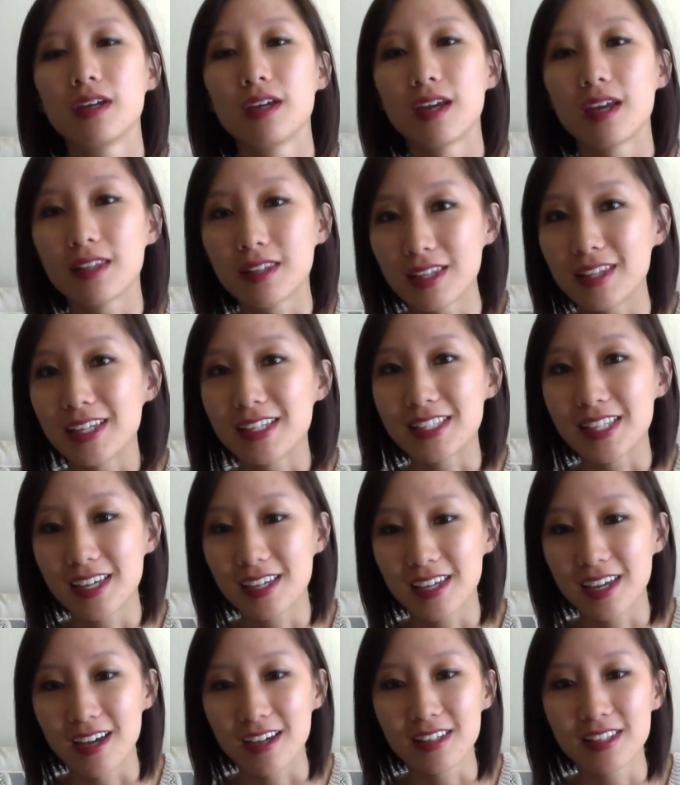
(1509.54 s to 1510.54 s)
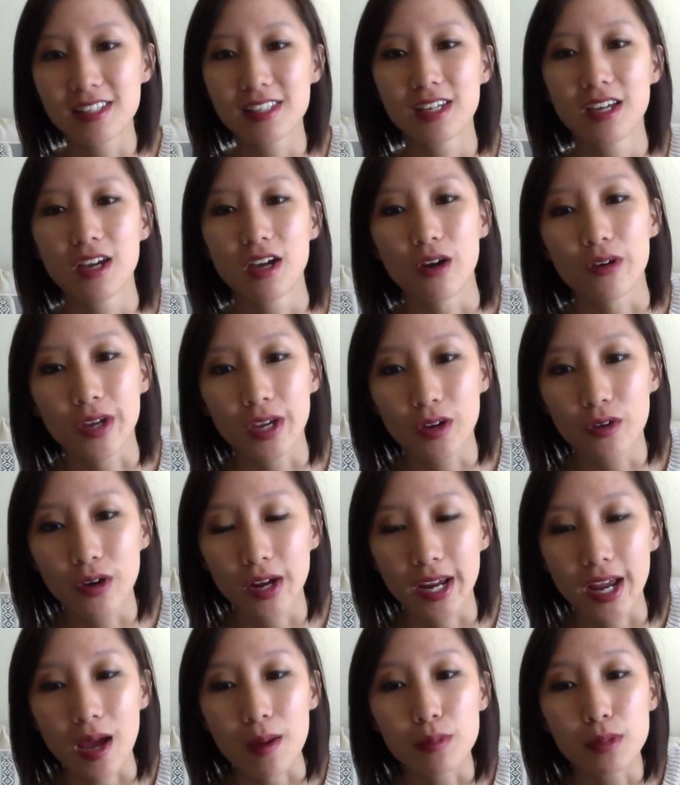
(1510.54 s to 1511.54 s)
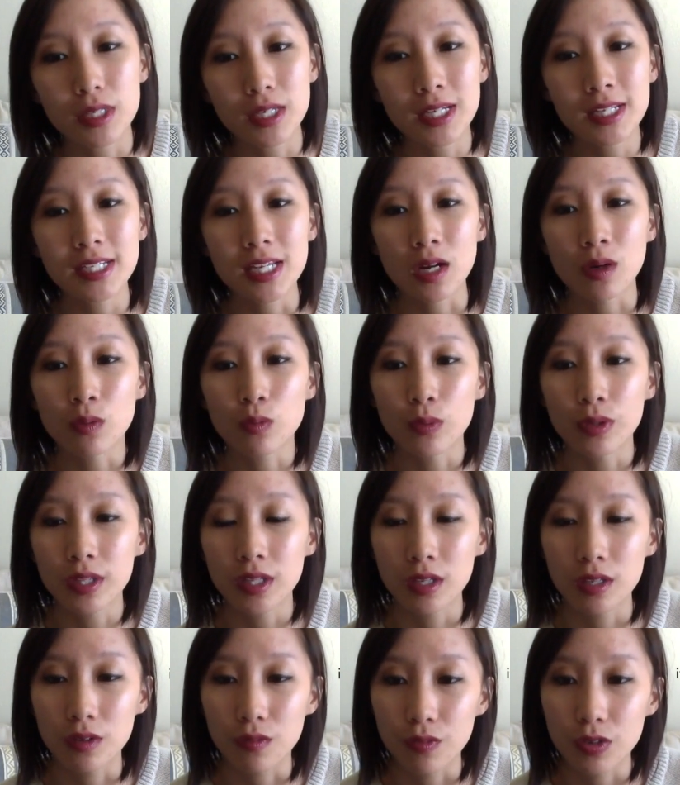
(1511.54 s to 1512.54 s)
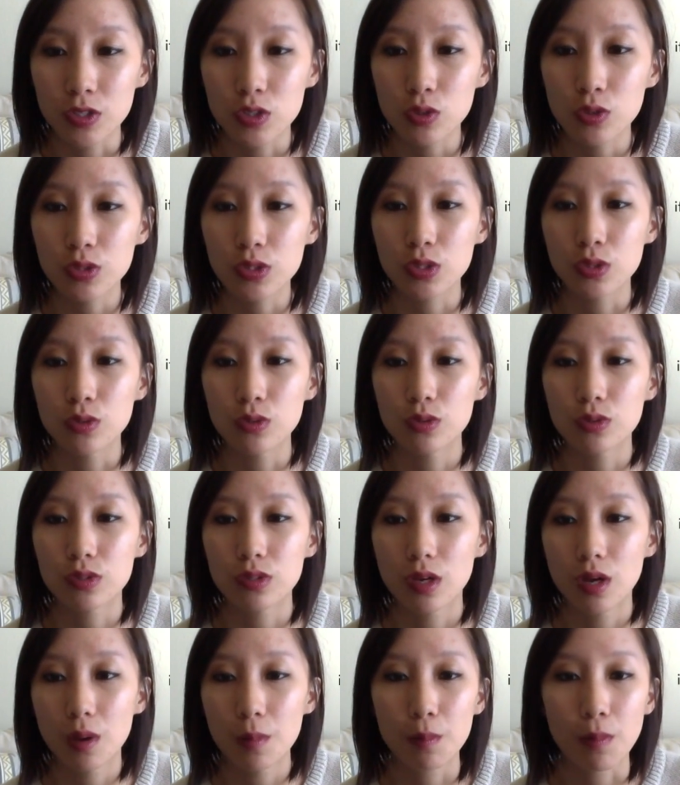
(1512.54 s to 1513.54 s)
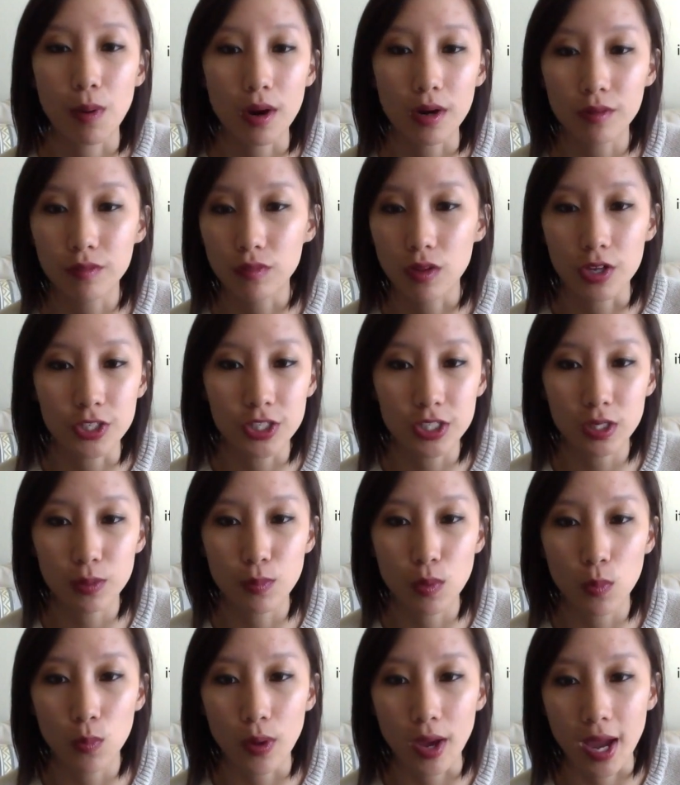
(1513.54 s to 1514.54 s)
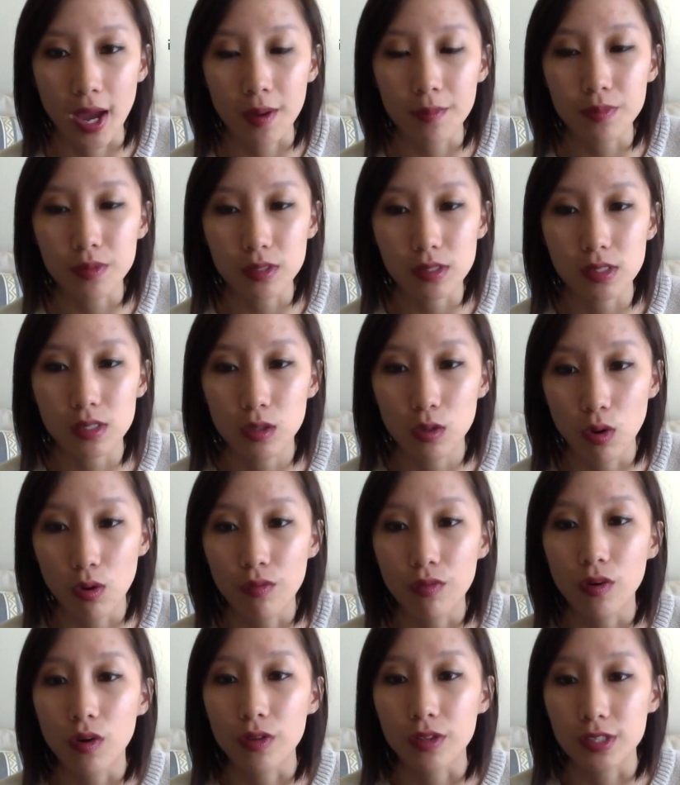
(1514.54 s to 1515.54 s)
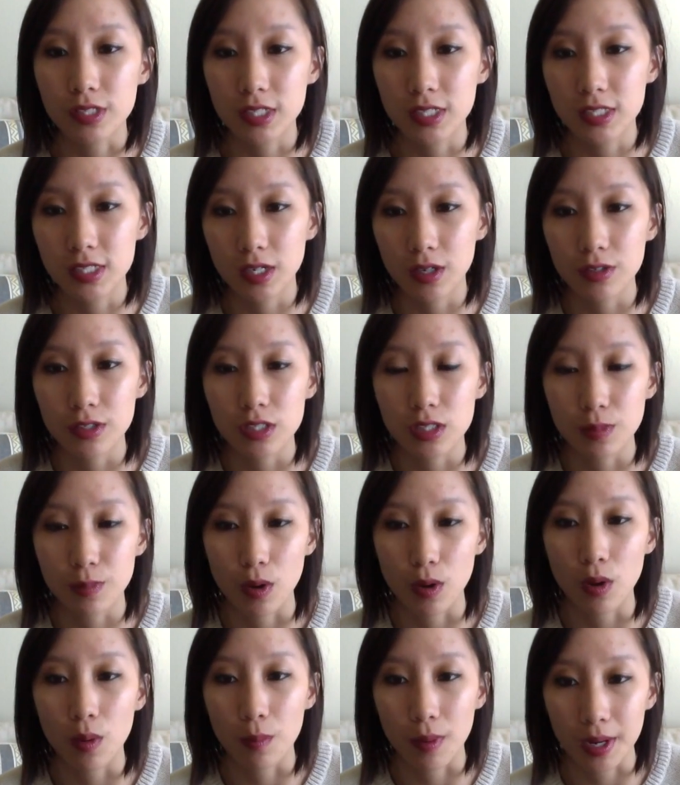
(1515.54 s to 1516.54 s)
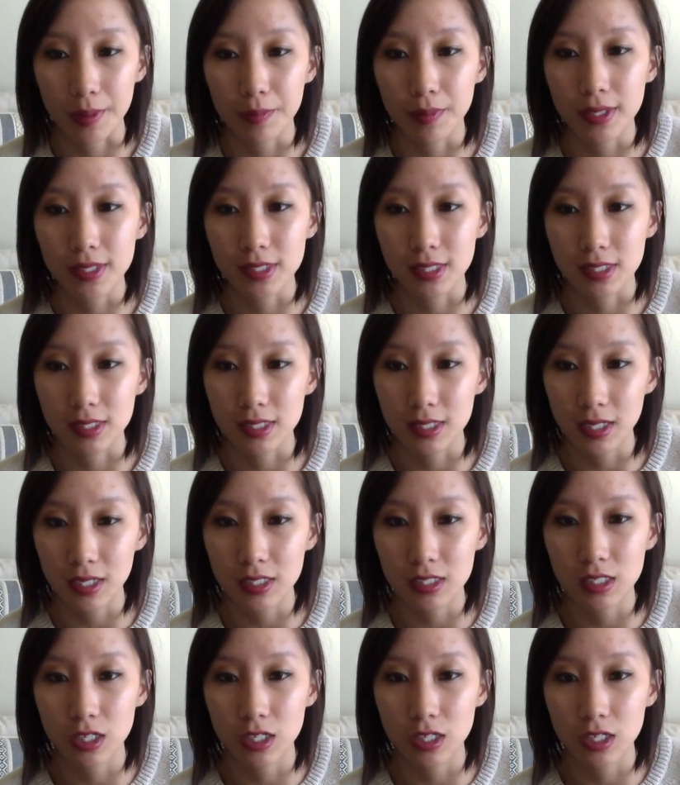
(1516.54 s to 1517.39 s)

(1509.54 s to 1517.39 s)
And then they say yes. Okay, great. I'm sitting down with one of the individuals who's part of launching the mobile app to go over all the details tomorrow at my place at 6.